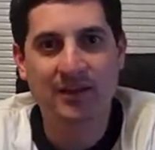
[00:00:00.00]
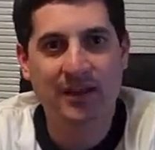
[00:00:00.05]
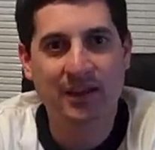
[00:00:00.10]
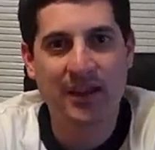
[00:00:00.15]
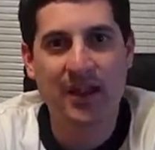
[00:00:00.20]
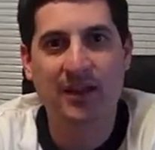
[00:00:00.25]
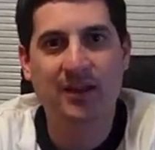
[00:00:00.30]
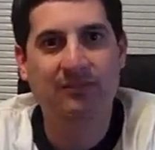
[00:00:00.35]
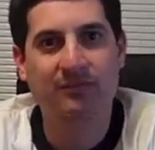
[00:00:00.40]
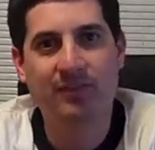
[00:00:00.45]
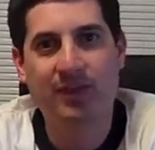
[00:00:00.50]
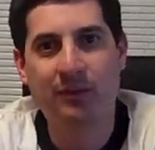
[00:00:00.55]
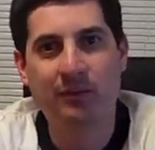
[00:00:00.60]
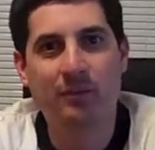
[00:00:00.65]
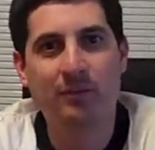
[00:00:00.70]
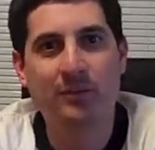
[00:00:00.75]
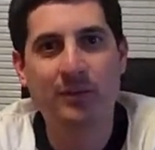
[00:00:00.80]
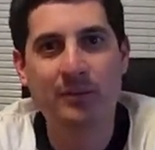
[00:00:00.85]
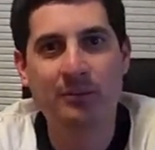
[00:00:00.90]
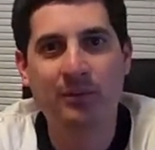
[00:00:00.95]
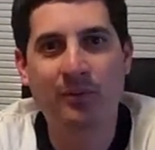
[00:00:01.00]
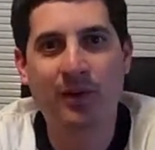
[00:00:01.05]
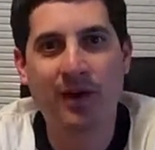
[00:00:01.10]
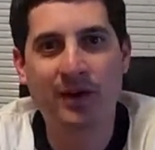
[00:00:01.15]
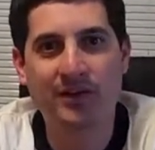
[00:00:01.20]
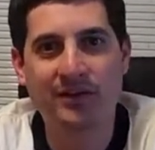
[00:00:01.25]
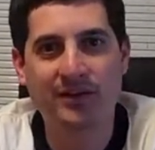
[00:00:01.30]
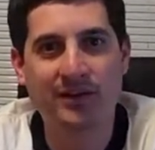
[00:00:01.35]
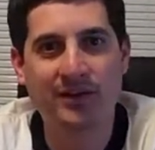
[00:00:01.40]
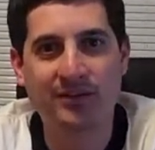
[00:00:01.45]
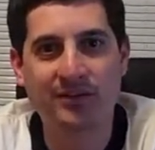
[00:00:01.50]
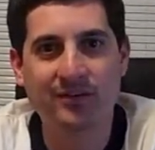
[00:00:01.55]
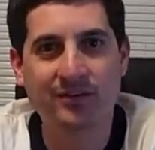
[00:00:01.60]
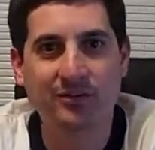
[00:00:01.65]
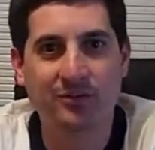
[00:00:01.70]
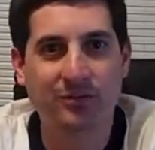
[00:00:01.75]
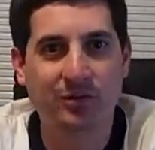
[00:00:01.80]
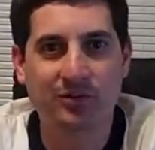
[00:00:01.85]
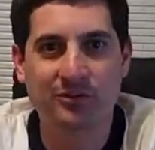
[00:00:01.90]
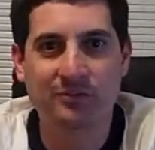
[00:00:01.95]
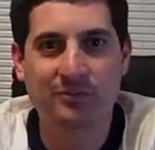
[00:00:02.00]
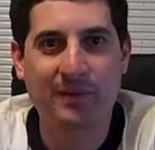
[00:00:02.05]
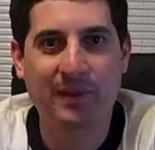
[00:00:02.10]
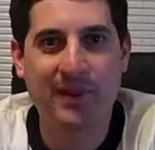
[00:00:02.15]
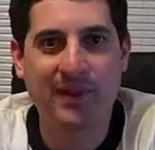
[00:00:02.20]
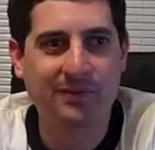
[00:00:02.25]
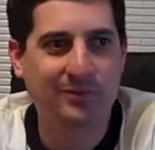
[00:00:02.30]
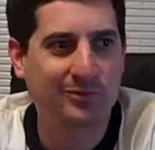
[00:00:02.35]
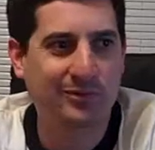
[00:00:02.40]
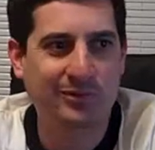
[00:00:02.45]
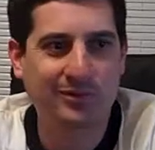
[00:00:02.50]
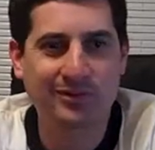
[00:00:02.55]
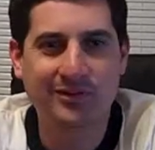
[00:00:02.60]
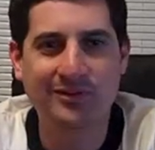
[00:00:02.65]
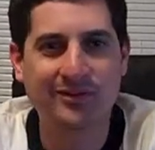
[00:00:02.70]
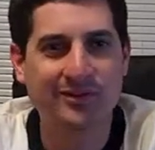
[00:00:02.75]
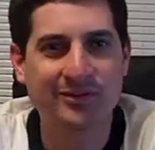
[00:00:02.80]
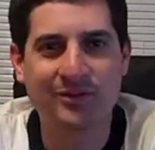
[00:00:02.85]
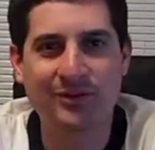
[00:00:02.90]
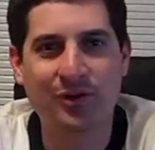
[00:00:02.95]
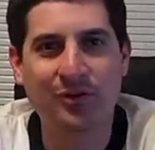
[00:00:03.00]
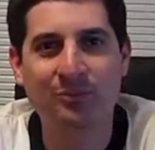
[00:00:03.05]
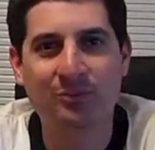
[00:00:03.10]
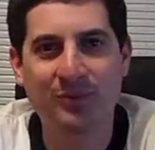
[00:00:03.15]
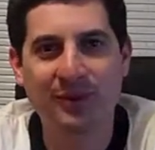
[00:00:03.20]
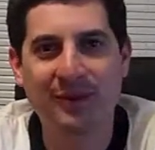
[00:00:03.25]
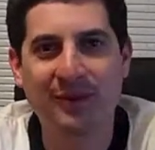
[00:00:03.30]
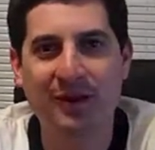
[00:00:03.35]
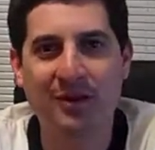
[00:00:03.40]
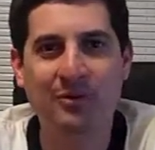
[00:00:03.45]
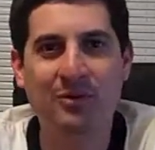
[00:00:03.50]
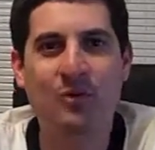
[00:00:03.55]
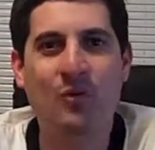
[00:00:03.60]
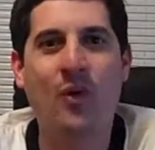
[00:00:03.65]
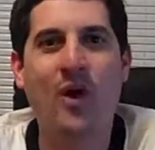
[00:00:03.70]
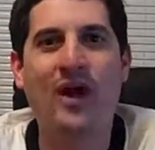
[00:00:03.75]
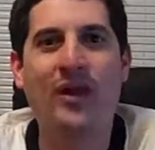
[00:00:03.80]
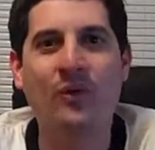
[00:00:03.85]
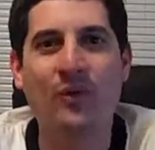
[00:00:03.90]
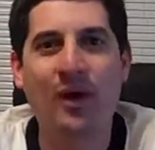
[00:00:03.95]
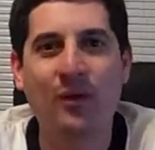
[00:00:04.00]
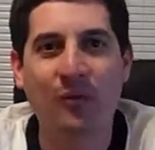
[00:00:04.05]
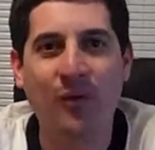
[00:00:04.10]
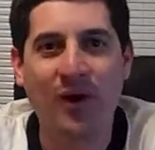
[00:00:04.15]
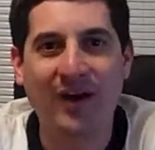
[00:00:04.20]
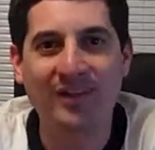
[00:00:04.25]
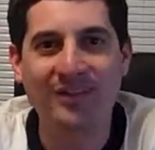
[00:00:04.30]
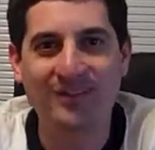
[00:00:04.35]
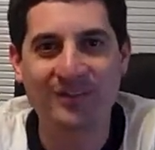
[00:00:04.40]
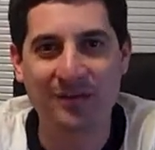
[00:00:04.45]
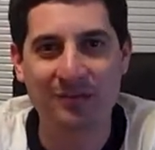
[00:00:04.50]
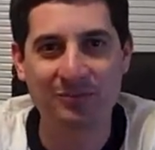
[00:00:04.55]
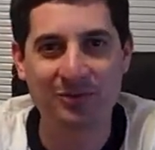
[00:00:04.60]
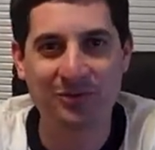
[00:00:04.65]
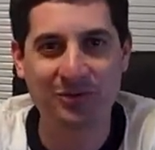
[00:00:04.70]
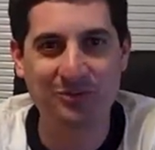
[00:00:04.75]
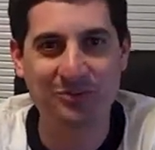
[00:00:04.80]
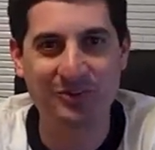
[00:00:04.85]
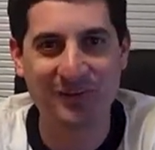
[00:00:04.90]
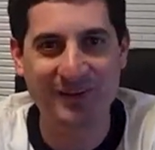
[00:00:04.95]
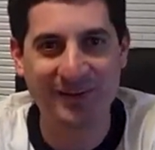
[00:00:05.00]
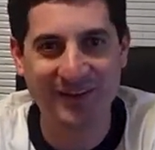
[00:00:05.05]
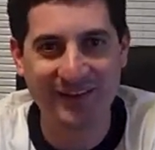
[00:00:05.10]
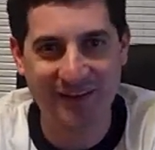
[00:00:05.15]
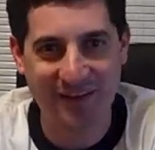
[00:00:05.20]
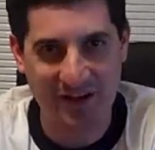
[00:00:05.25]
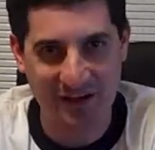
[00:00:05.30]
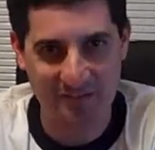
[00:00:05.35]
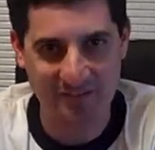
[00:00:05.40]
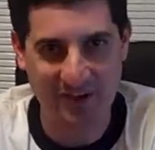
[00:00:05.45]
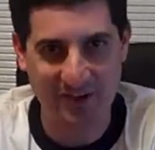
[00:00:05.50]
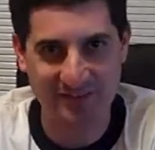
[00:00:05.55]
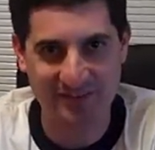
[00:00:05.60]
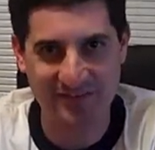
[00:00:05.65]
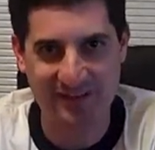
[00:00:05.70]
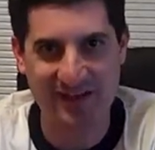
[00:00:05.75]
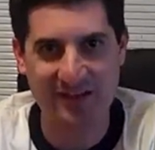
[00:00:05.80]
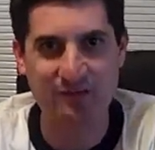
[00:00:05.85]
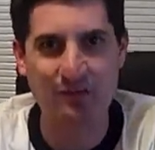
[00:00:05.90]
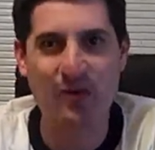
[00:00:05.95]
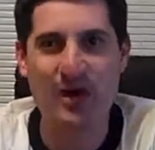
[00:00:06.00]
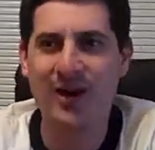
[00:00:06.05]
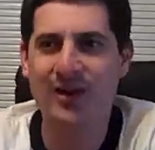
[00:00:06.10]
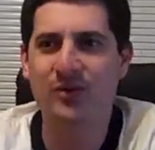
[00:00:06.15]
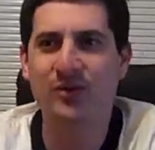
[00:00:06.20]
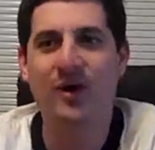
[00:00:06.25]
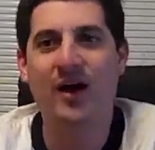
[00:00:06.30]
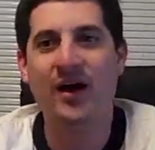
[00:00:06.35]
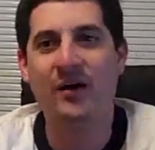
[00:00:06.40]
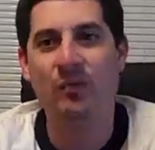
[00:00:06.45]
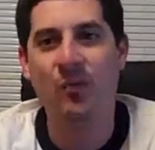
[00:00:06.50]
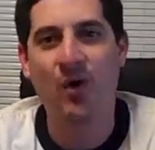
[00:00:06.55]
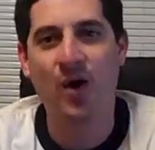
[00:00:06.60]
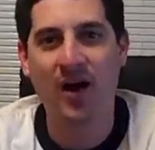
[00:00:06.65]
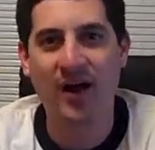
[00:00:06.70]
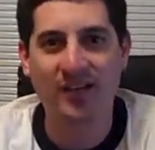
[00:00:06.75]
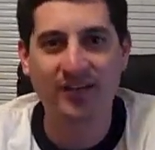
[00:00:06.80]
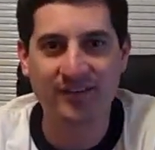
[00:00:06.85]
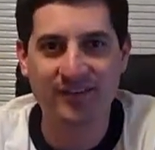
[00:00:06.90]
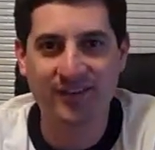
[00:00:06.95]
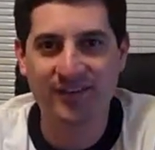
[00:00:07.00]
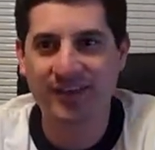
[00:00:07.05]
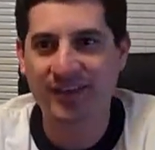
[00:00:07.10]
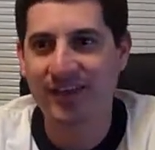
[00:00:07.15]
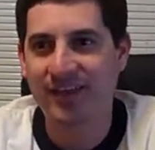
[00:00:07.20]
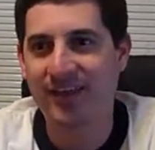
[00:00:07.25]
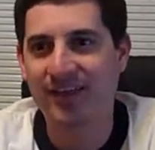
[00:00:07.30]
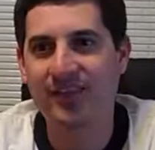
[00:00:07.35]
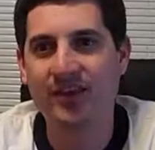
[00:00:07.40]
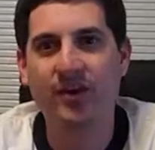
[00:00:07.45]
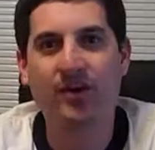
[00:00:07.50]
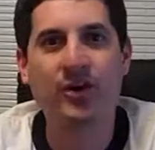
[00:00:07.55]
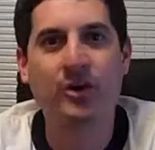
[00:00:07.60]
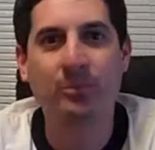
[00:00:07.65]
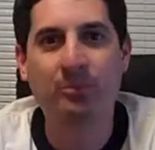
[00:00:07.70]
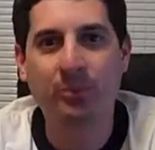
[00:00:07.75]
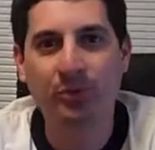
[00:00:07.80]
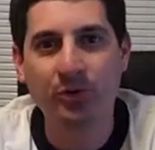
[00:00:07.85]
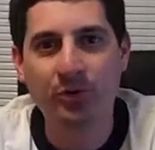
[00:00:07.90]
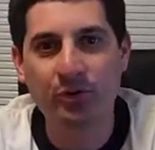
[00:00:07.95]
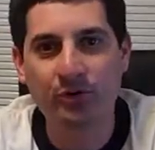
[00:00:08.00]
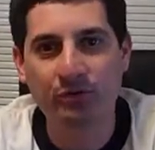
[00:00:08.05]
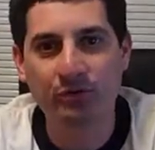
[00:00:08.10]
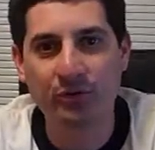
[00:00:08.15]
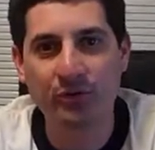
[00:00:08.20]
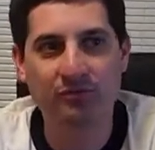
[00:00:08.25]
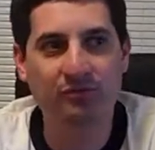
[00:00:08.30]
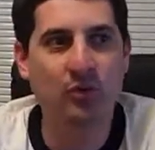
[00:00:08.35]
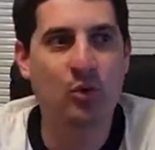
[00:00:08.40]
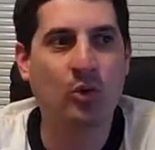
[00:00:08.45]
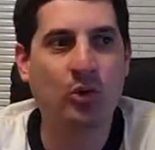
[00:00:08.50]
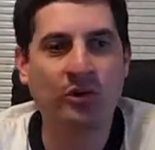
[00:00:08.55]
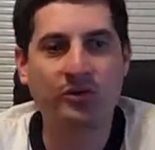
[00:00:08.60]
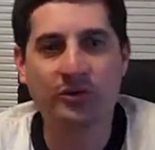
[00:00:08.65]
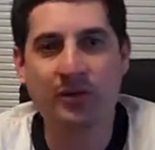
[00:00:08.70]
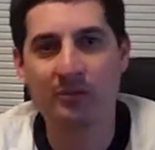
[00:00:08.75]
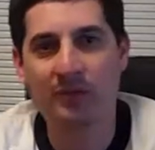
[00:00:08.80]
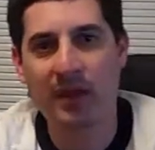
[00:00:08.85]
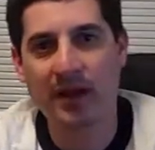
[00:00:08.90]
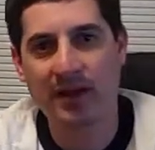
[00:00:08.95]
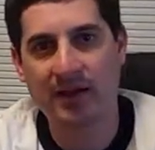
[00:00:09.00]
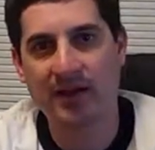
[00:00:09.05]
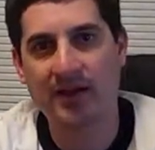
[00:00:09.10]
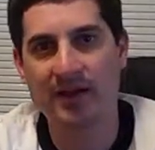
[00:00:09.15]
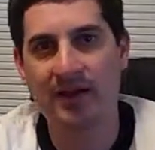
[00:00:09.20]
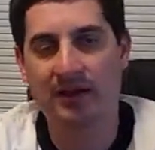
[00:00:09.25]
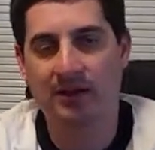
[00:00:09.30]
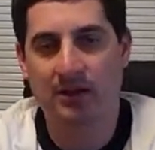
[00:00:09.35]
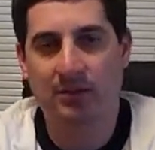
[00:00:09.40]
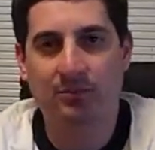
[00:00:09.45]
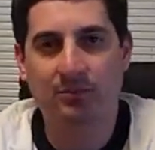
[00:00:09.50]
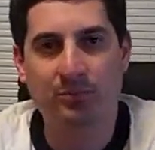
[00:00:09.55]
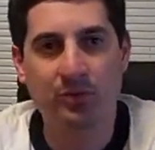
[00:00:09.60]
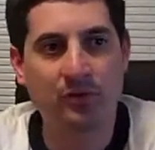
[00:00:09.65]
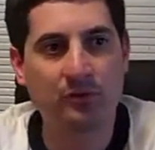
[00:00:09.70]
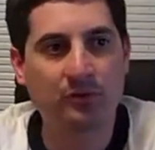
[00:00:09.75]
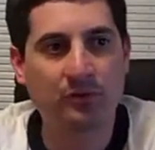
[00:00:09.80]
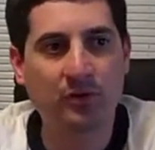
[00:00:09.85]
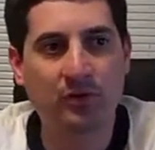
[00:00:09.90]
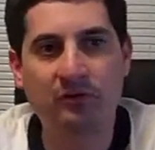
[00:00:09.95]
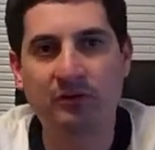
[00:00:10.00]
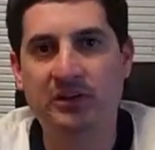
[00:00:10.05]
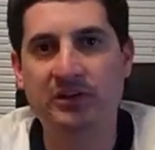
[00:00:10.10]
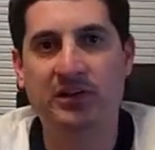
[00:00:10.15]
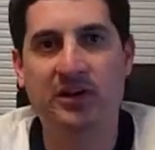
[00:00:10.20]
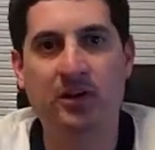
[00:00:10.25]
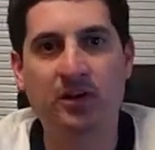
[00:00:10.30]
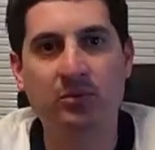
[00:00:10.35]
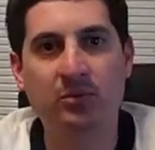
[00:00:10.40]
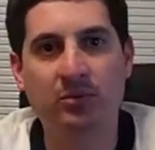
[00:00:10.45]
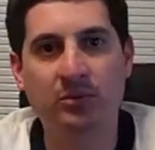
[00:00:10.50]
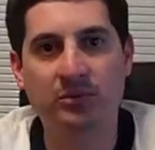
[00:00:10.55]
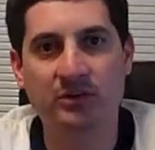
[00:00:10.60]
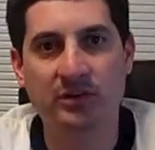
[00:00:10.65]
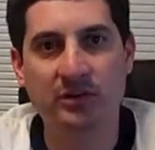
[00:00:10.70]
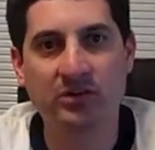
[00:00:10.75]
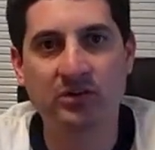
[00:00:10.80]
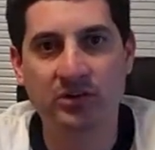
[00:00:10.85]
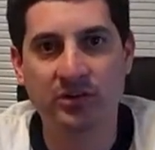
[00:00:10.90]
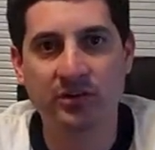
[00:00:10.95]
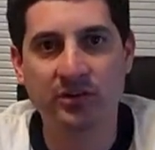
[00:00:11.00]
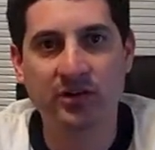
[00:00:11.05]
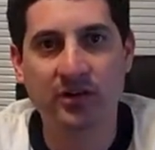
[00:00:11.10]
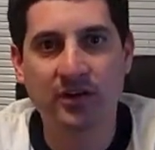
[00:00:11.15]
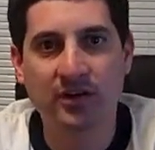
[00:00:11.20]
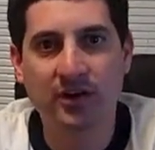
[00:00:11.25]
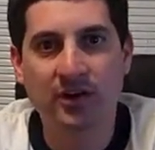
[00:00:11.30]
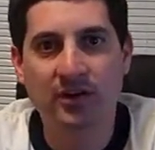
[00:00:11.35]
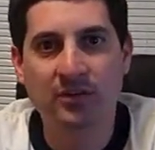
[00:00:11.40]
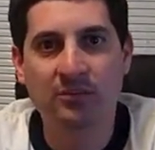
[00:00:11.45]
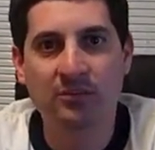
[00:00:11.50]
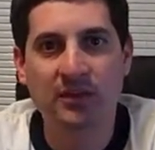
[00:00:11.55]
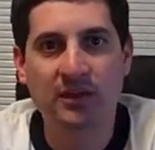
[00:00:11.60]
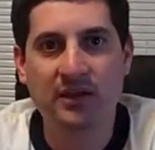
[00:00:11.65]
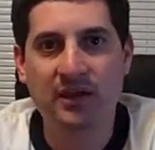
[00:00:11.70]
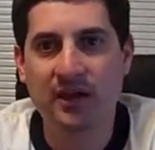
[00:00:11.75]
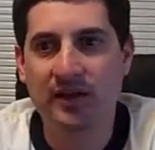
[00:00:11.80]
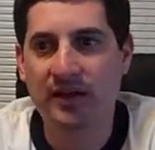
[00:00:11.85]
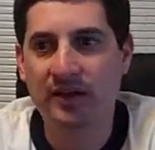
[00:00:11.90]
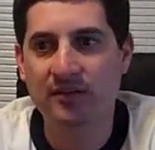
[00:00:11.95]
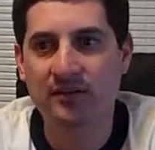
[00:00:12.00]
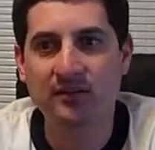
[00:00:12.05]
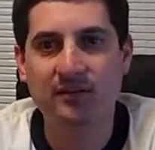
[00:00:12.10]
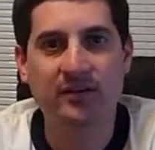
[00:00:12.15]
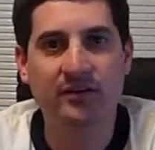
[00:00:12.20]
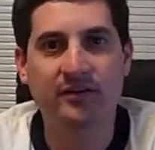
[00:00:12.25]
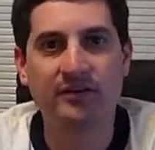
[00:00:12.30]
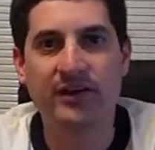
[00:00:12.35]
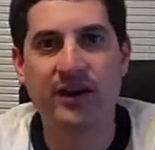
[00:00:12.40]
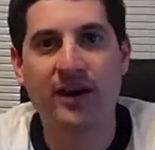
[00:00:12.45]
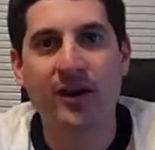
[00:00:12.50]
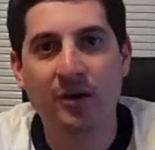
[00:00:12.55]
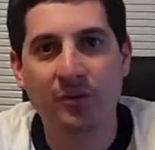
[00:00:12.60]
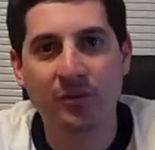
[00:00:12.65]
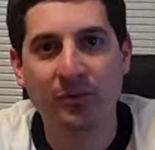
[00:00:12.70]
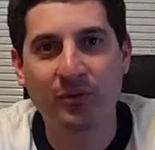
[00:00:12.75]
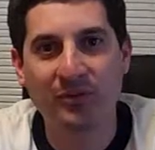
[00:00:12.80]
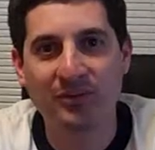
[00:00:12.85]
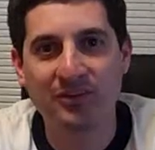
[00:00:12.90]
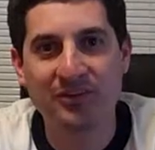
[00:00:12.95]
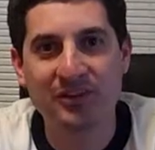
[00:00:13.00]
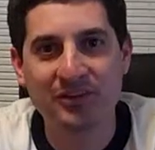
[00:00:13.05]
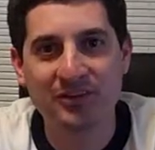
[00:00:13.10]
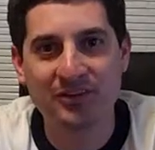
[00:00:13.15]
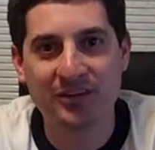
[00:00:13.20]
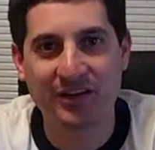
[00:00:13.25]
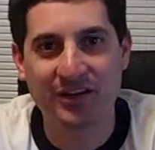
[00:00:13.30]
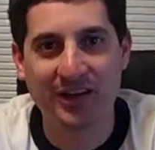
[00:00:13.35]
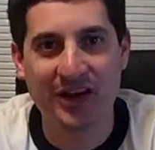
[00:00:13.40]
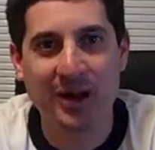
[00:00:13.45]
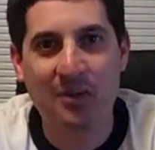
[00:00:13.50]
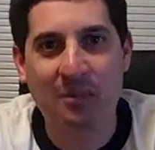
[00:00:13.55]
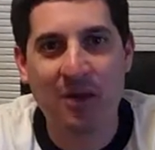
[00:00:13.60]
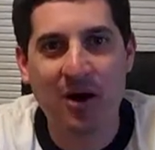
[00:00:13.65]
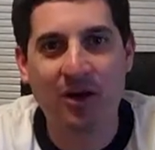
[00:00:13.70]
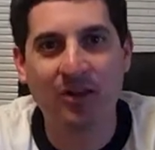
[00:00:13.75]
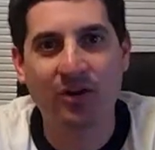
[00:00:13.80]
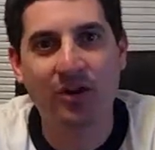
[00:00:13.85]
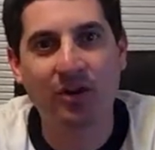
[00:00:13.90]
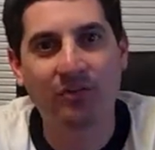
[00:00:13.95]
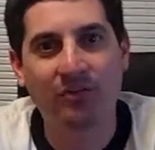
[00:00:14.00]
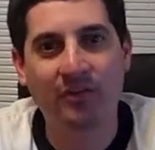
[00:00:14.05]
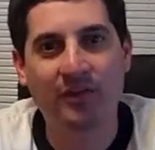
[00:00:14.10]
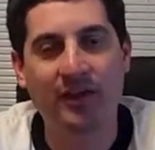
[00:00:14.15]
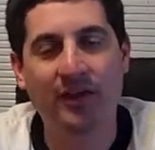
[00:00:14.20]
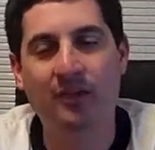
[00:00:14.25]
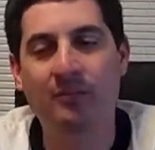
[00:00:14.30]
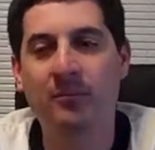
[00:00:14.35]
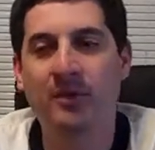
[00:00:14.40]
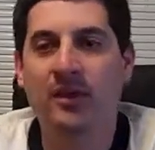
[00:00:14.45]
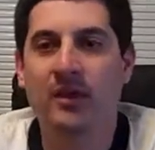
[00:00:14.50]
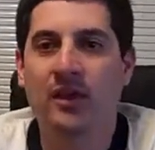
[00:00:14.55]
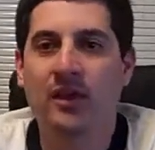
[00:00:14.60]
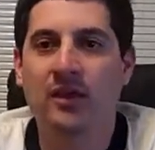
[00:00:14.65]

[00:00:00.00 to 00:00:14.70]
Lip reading: And if they were people I didn't respect, well, then so be it. I mean, why do I want them to be on my side? Why do I want their approval? Of course I'm not going to get the approval of a terrible teacher because they're terrible at teaching and I'm all over them.